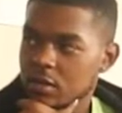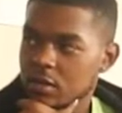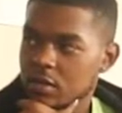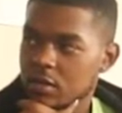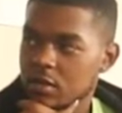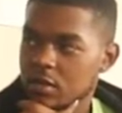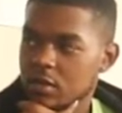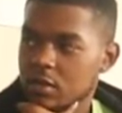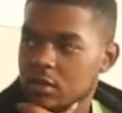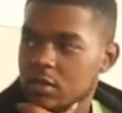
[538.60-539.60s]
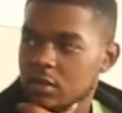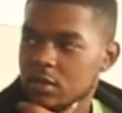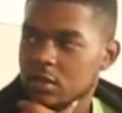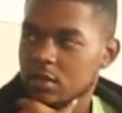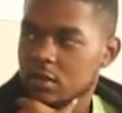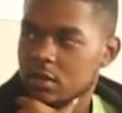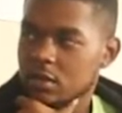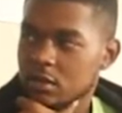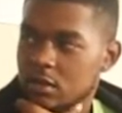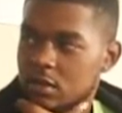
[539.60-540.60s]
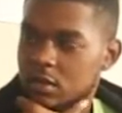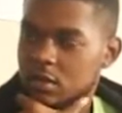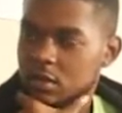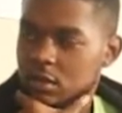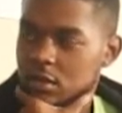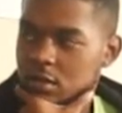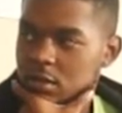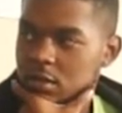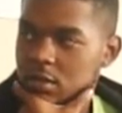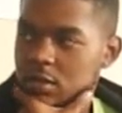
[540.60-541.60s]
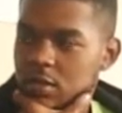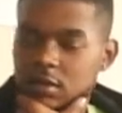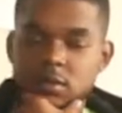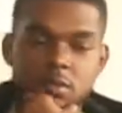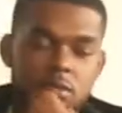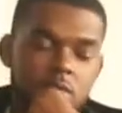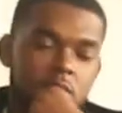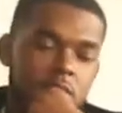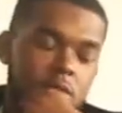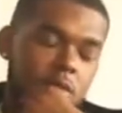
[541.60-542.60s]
This person isn't speaking.